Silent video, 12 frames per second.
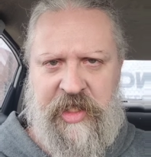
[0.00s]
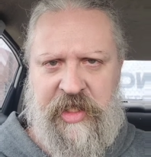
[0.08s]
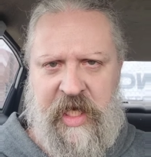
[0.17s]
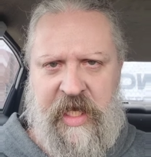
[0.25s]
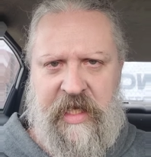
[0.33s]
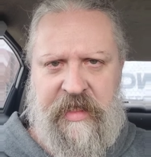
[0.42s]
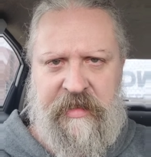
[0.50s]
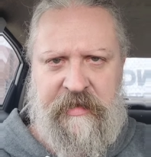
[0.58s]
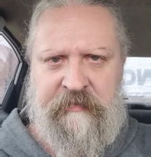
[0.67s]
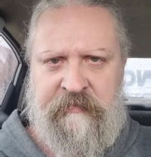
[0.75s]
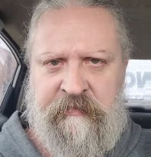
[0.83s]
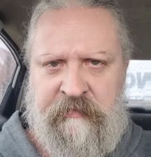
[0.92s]
Shad.
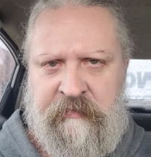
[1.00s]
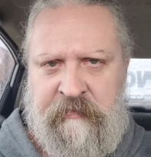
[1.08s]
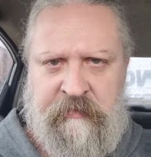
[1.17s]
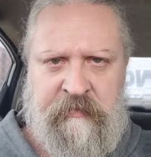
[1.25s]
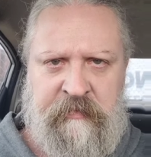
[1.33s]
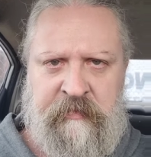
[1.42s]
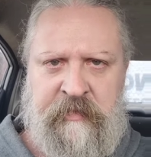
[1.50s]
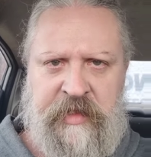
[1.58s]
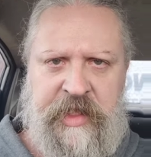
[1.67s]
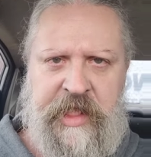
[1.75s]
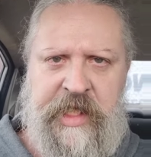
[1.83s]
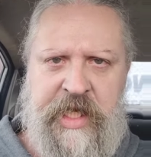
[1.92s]

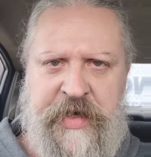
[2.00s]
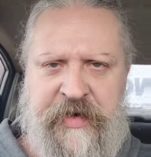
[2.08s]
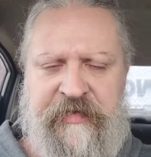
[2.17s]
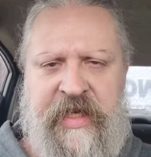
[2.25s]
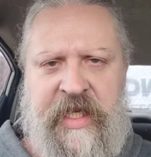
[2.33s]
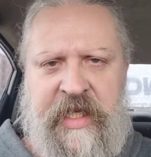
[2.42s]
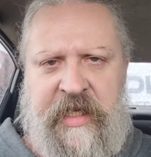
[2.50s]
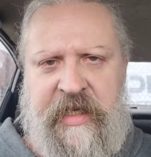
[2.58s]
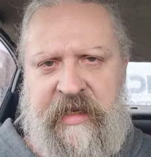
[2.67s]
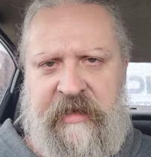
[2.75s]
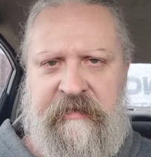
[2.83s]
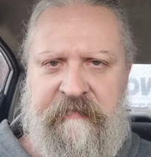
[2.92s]

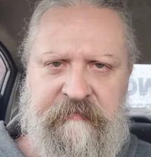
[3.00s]
Tiervigi.